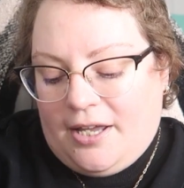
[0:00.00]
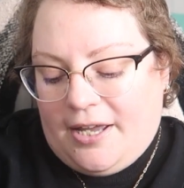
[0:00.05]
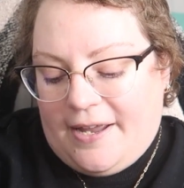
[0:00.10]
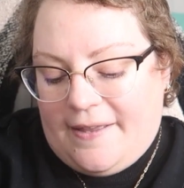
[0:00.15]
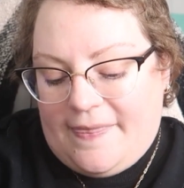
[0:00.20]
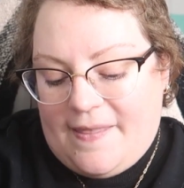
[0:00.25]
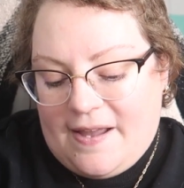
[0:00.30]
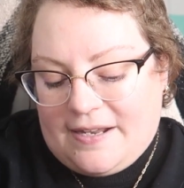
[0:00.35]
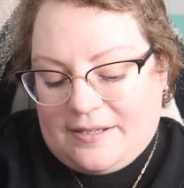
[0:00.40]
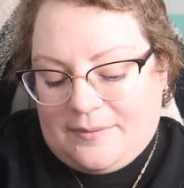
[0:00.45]

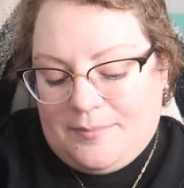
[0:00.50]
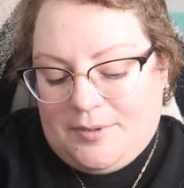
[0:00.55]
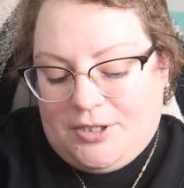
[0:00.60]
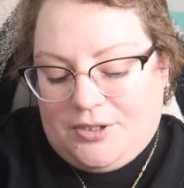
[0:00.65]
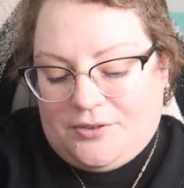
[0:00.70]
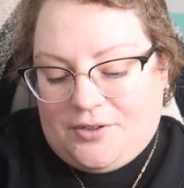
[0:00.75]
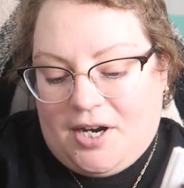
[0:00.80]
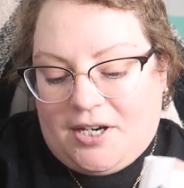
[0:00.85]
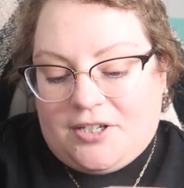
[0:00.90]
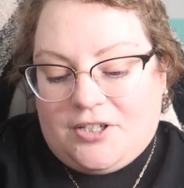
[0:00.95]
And that can be
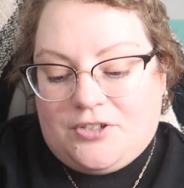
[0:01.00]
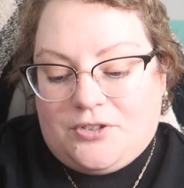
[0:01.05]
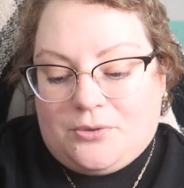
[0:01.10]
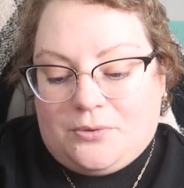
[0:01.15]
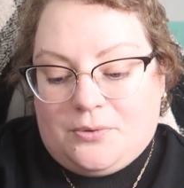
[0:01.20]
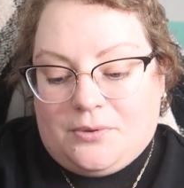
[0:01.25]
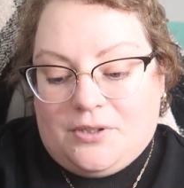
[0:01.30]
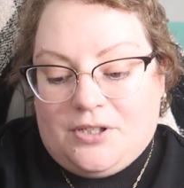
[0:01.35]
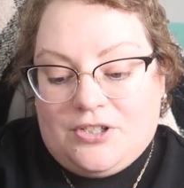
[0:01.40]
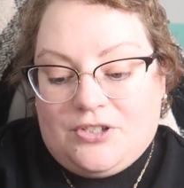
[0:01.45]
directed
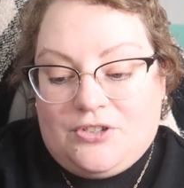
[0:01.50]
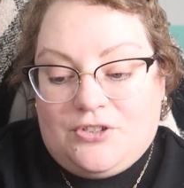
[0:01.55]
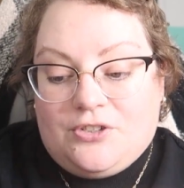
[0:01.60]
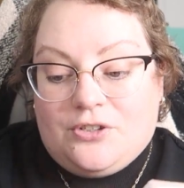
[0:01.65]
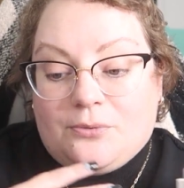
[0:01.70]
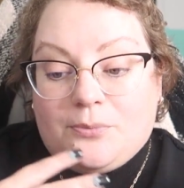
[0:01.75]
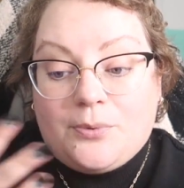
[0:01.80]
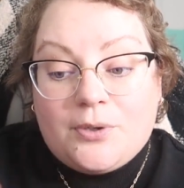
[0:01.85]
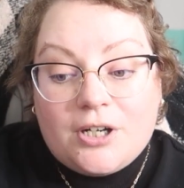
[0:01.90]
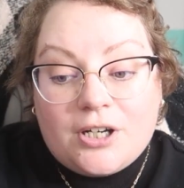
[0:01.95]
towards
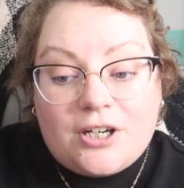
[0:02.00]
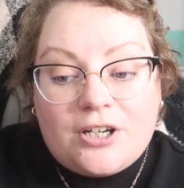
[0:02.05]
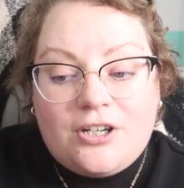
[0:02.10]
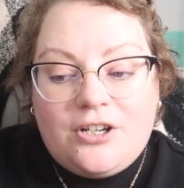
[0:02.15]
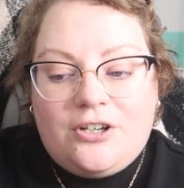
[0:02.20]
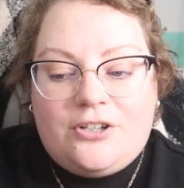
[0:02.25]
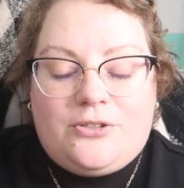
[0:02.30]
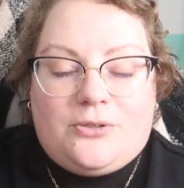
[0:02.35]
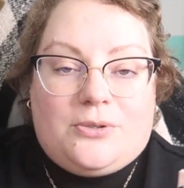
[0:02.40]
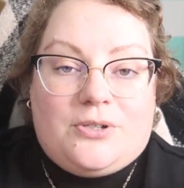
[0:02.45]
your work,
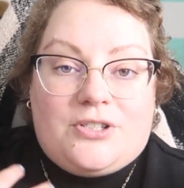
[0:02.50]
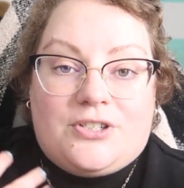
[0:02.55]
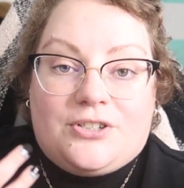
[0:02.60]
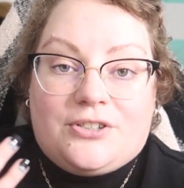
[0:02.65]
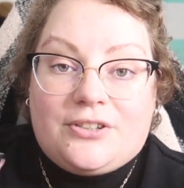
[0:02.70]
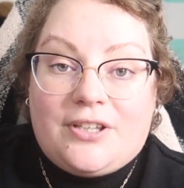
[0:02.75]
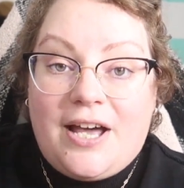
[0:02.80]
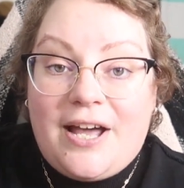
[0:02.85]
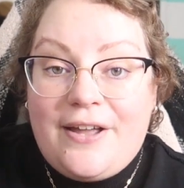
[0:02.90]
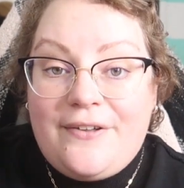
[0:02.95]
towards
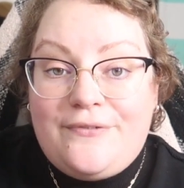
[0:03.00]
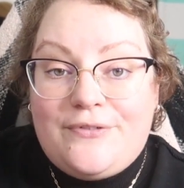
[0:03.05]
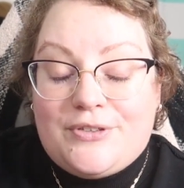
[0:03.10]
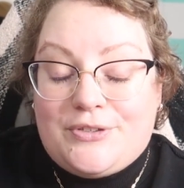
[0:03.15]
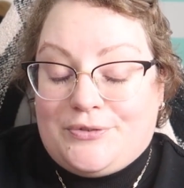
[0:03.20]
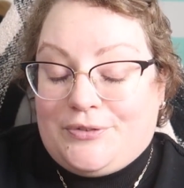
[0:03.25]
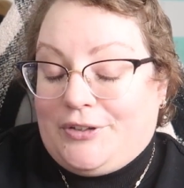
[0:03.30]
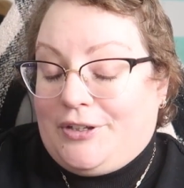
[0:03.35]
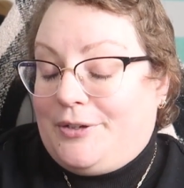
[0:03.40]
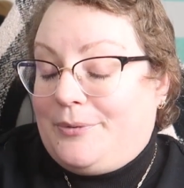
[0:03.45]
your life.
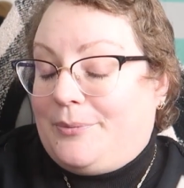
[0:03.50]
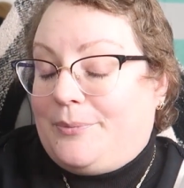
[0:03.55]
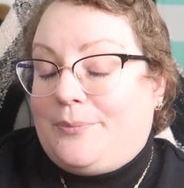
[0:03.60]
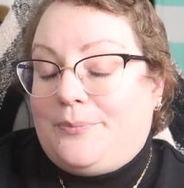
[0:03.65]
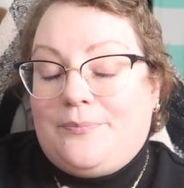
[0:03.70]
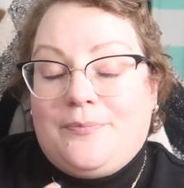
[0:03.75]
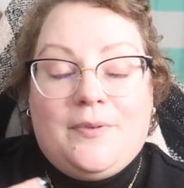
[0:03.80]
It's really